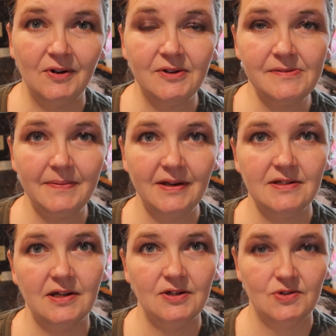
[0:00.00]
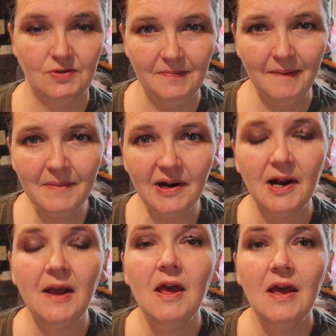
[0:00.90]
rolls because I just
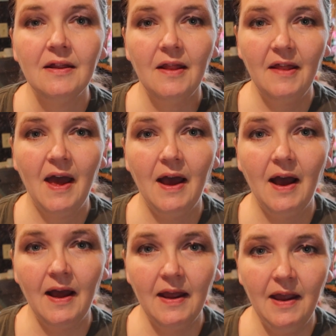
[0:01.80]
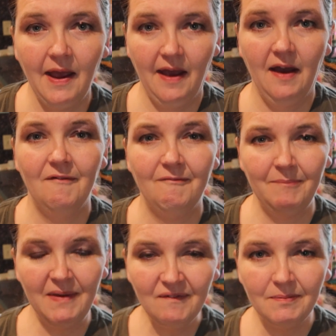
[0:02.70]
remembered that I
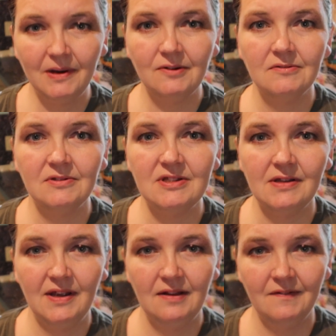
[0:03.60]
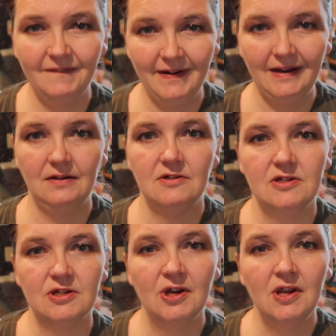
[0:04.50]
have beef bones in the
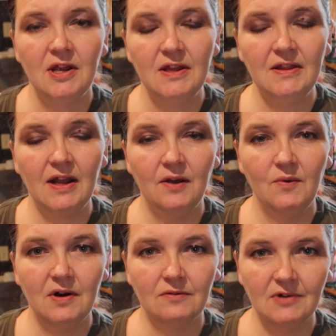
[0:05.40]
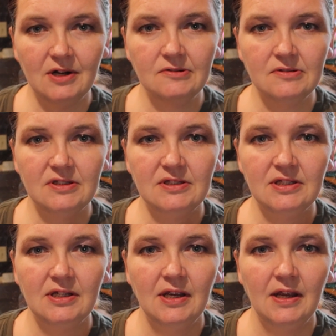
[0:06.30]
fridge that I want to
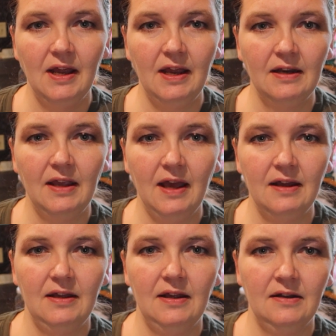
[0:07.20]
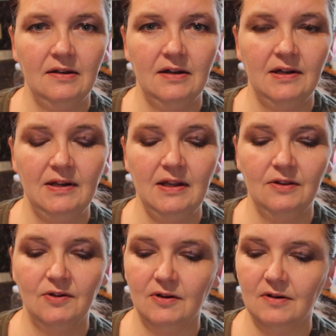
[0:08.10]
roast and get in
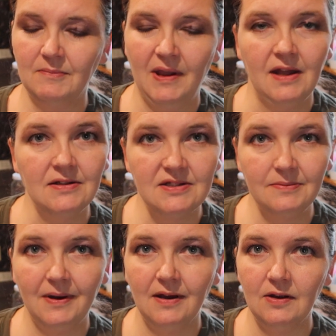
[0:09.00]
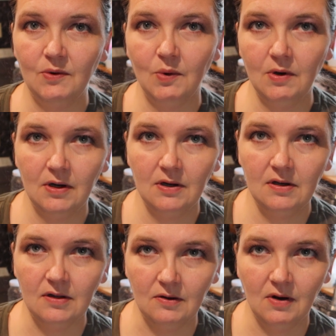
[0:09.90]
either my Instapot
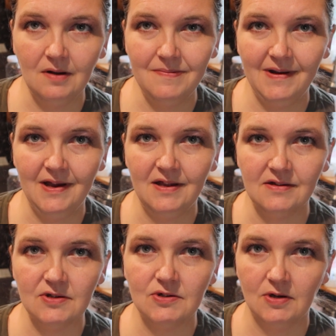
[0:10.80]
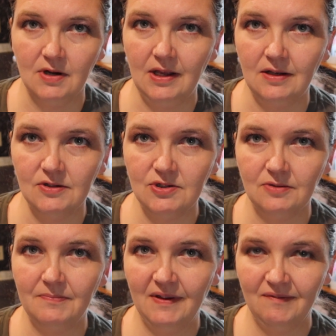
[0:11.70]
or the crock pot to turn
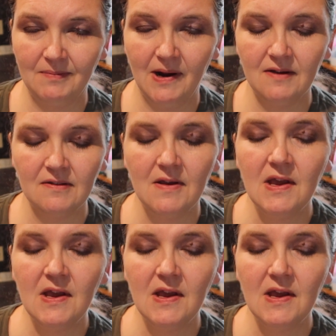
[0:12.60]
into beef broth.